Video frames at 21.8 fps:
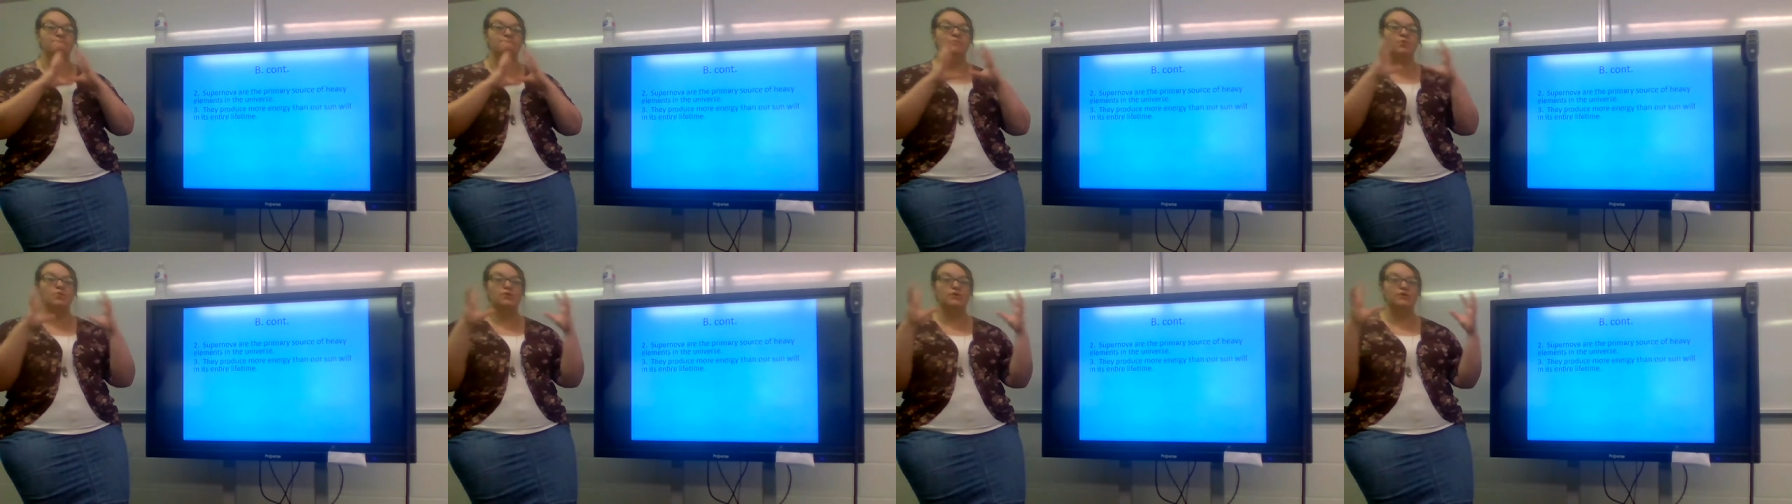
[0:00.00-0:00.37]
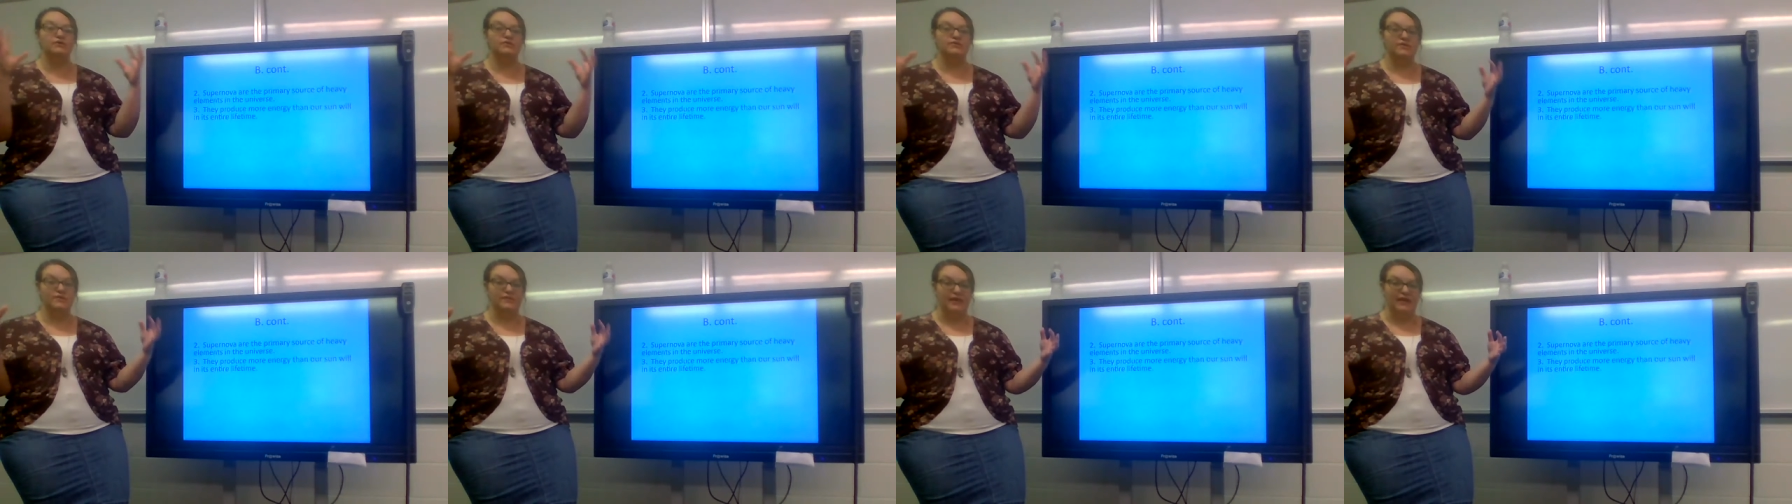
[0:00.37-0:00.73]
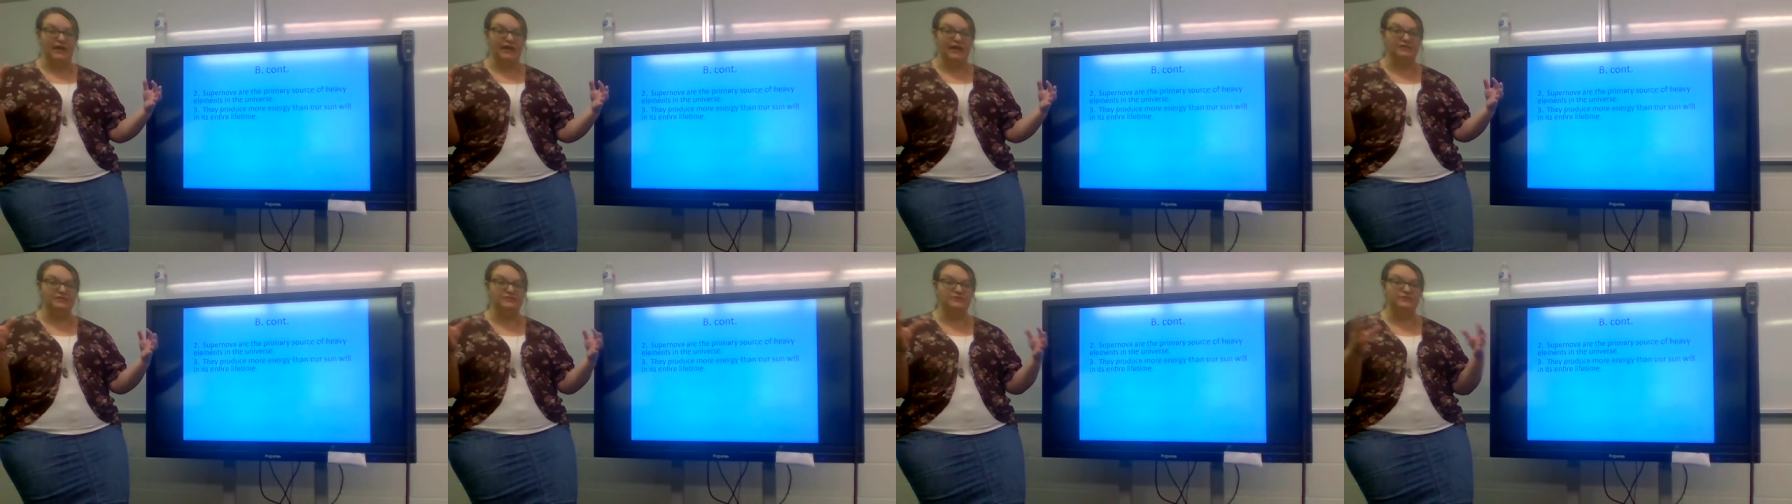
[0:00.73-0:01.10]
more than
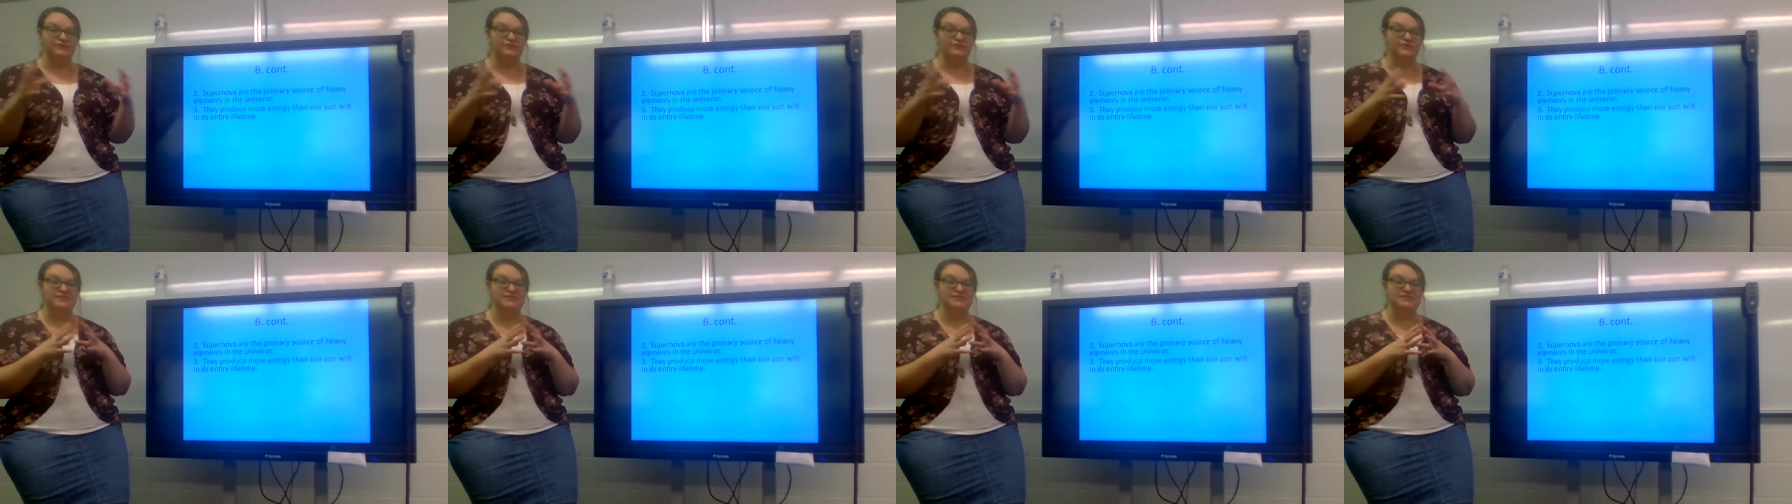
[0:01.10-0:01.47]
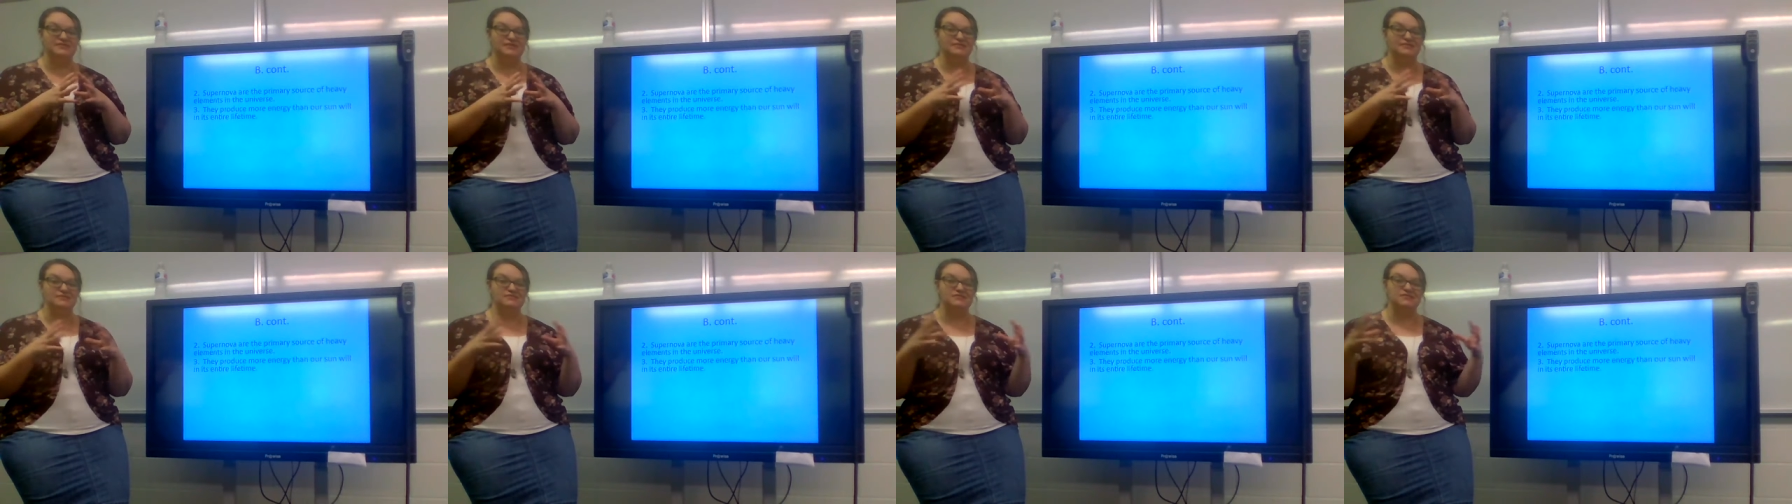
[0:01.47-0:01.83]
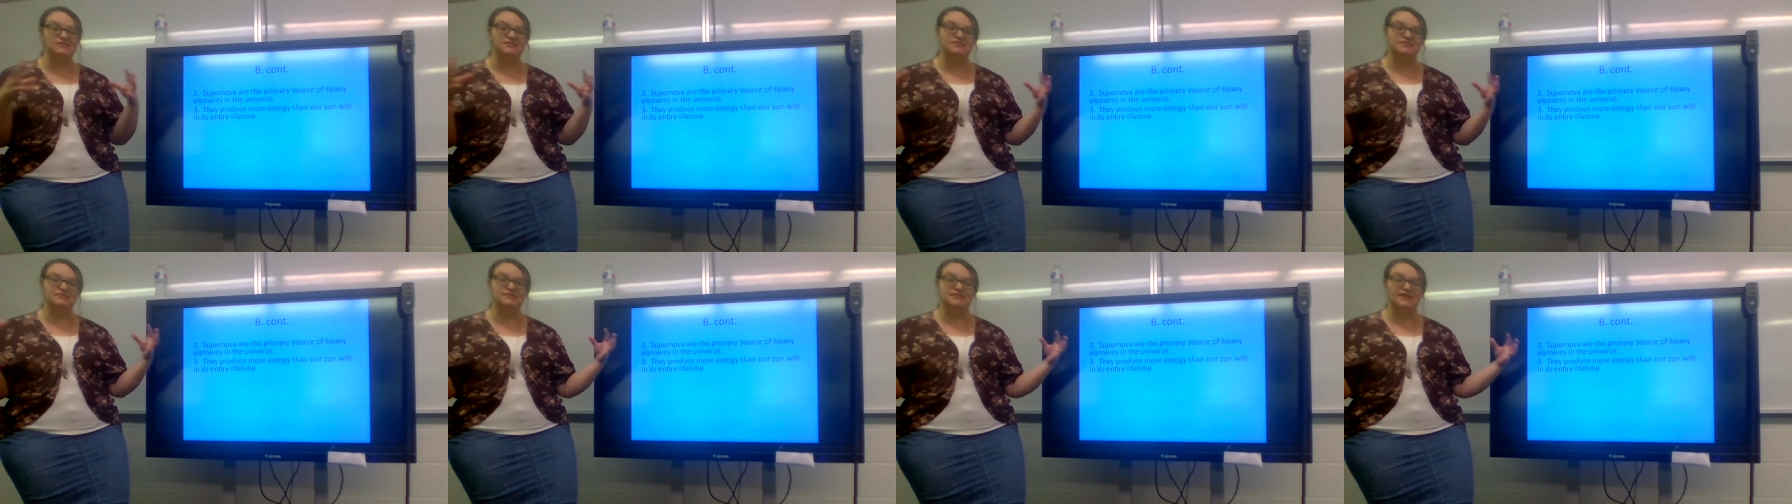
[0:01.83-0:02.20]
that for the sun's
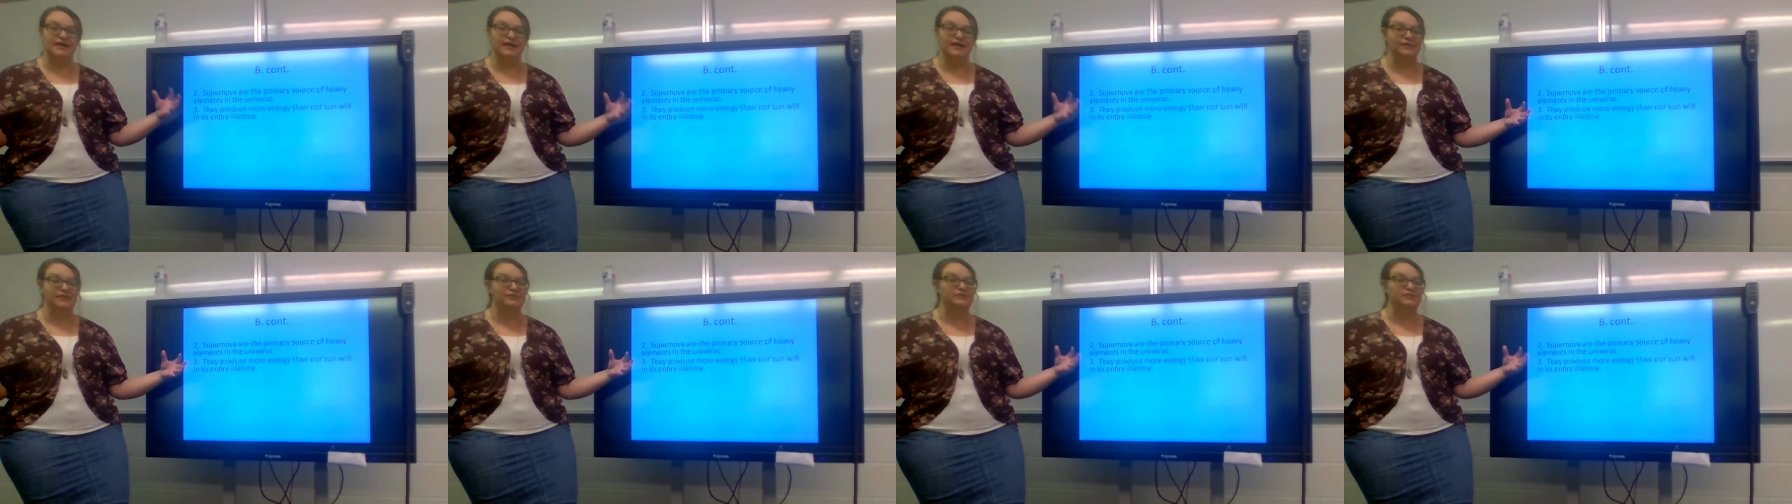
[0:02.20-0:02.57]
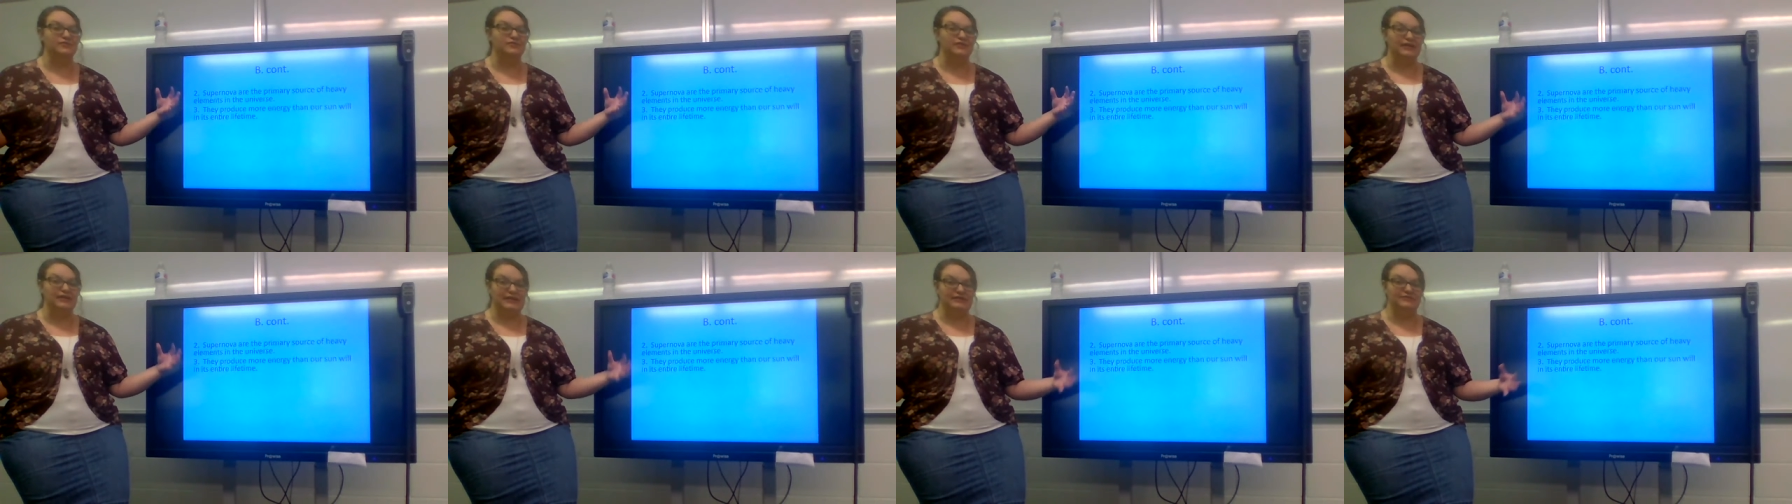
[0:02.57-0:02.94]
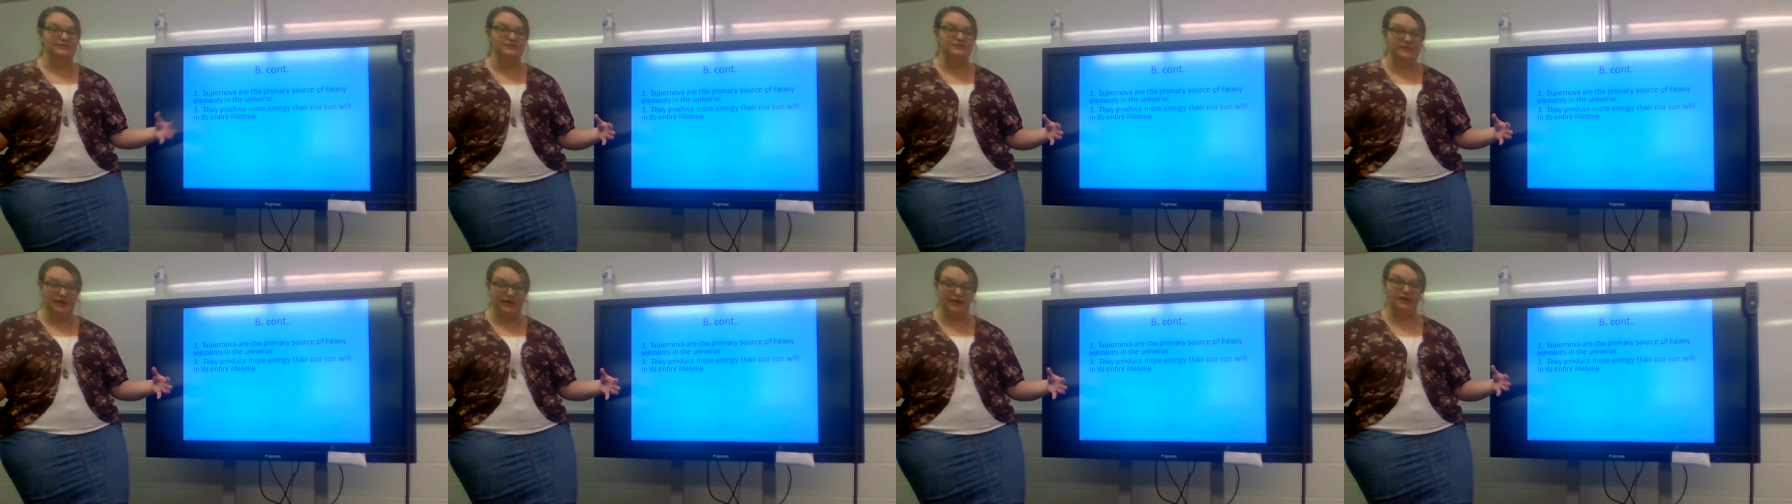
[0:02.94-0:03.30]
entire
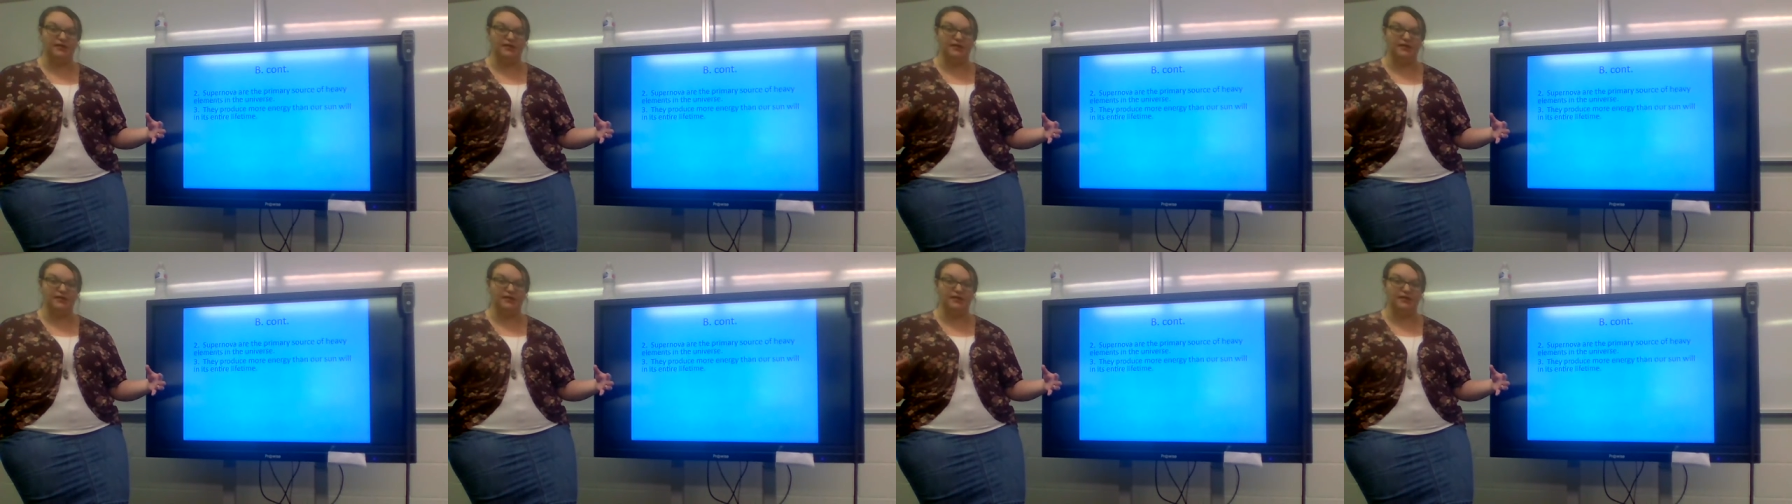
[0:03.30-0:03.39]
lifetime